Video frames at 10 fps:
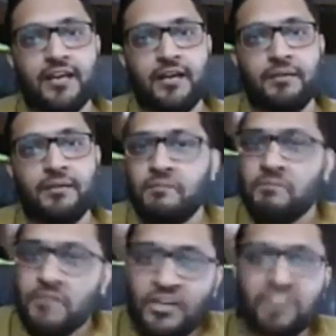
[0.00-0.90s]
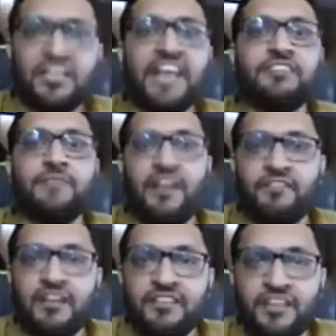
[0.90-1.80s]
uh, criticize me
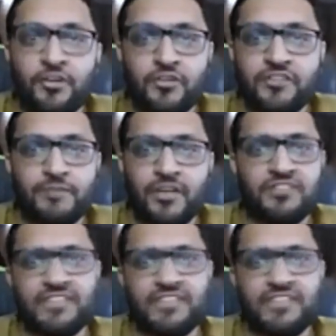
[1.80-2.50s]
after listening to this because